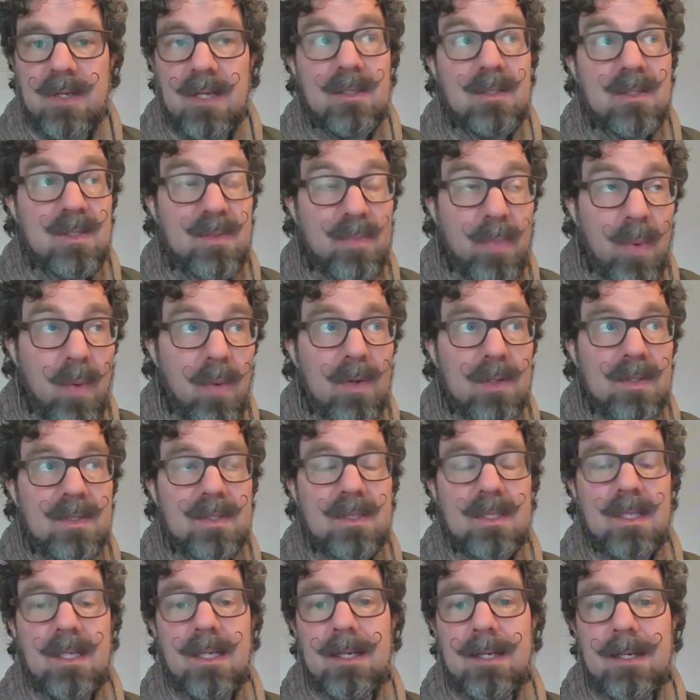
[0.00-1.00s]

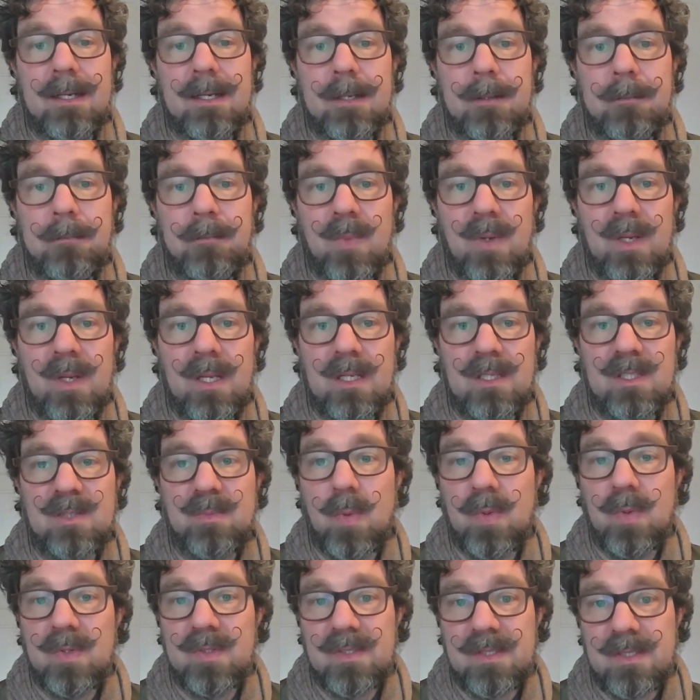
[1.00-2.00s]
sport, in a
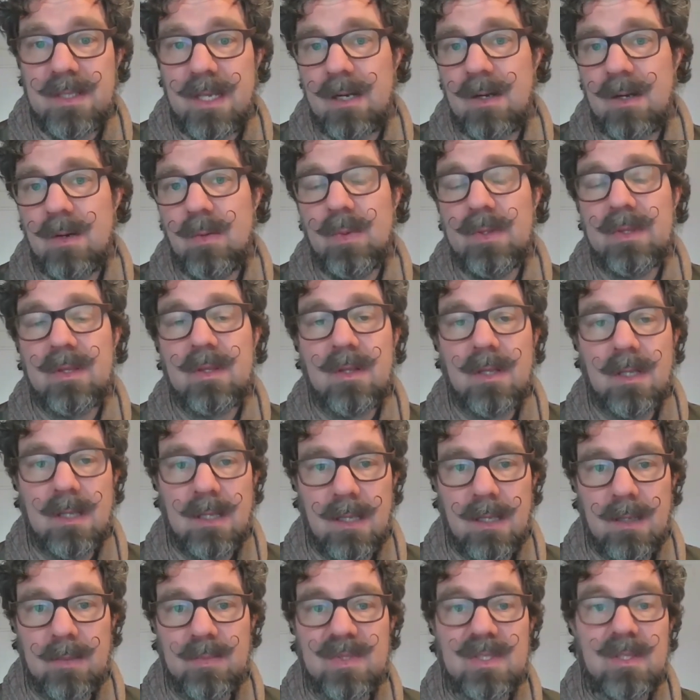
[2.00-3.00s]
sports center with
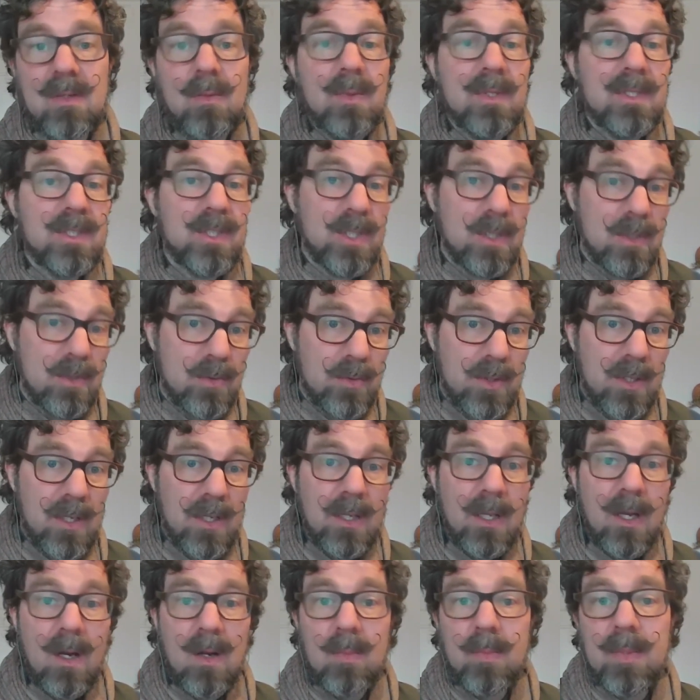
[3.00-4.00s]
clubs and with children
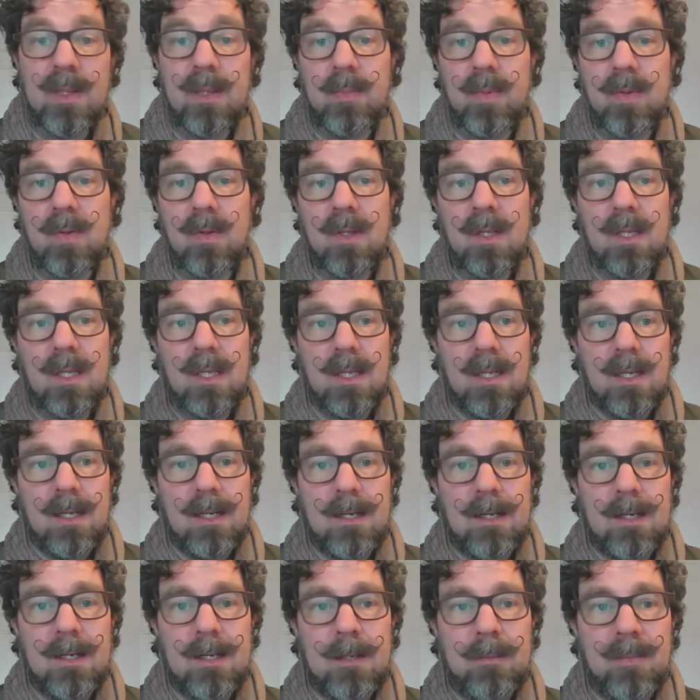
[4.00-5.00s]
and young people.
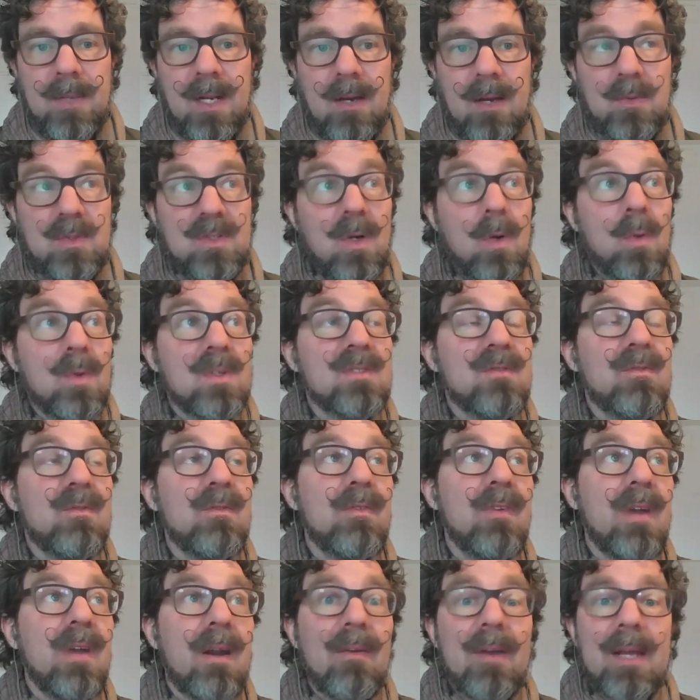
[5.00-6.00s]
And I was always
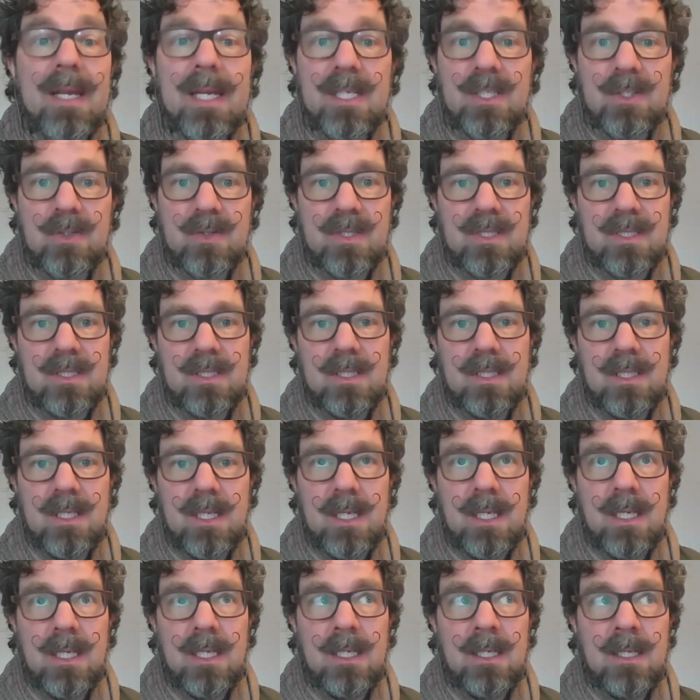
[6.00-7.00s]
very interested
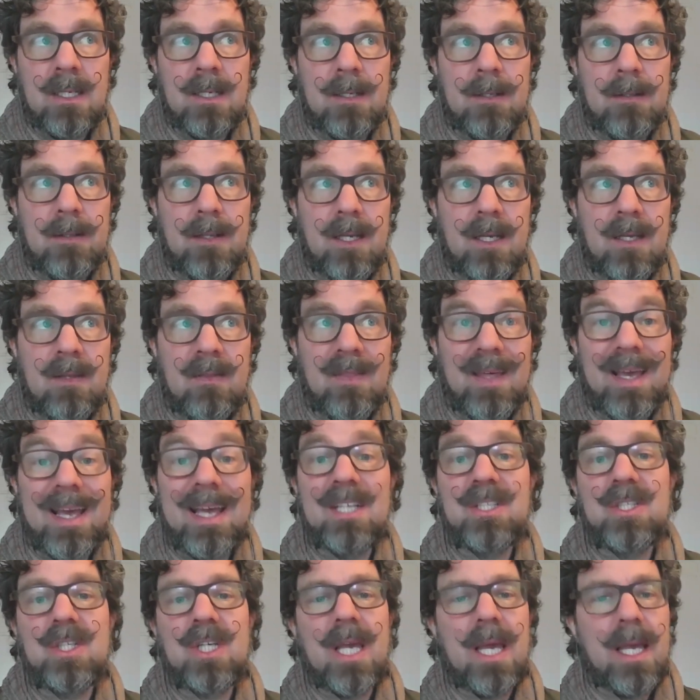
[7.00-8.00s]
in the
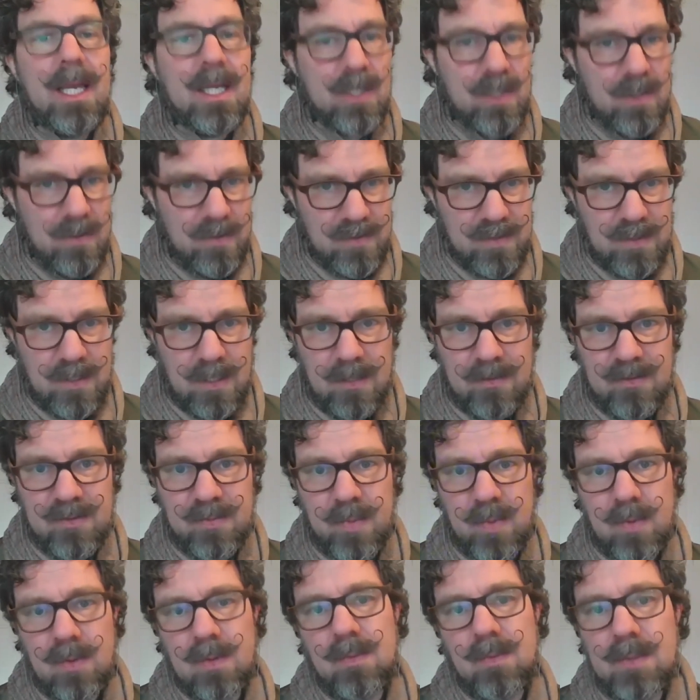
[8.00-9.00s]
educational side of
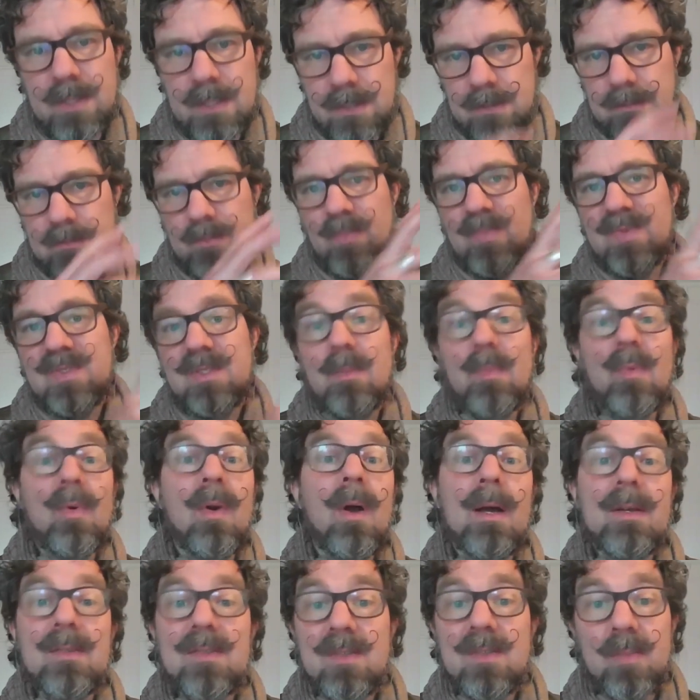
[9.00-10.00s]
sport, which,
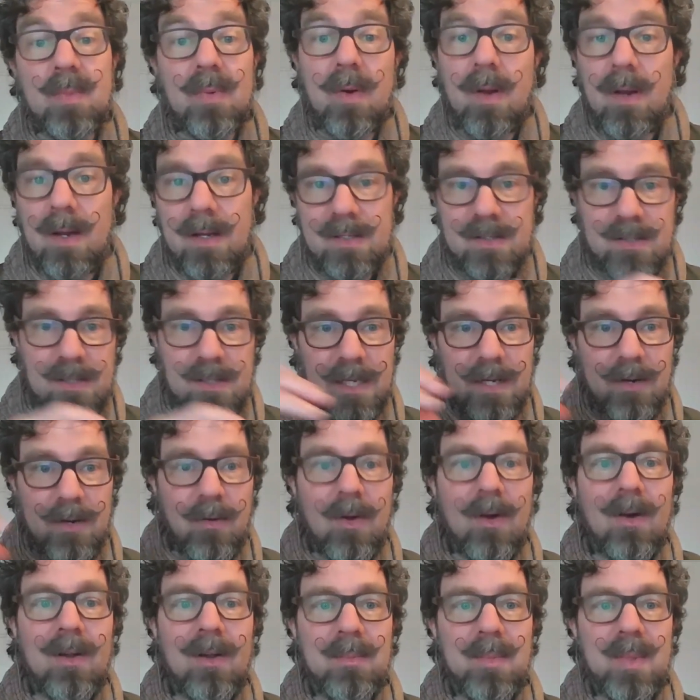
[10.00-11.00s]
surprise, surprise, later
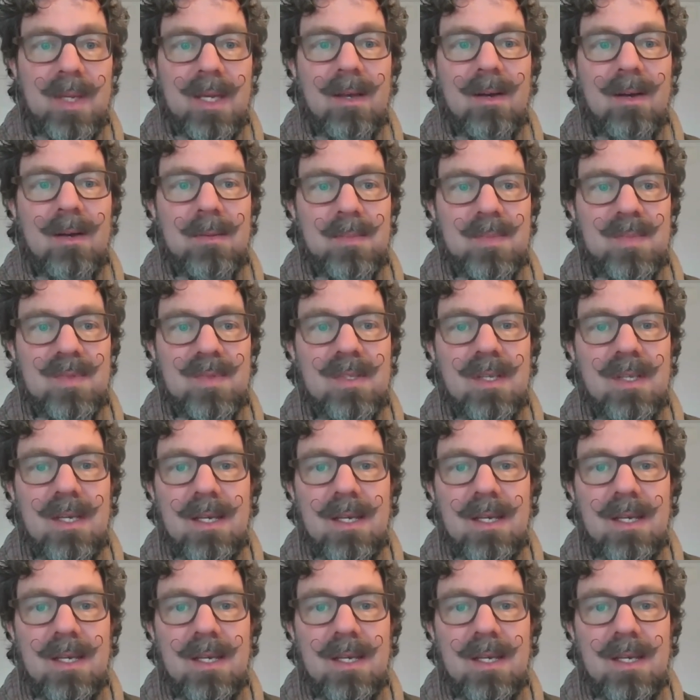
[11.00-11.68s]
on becomes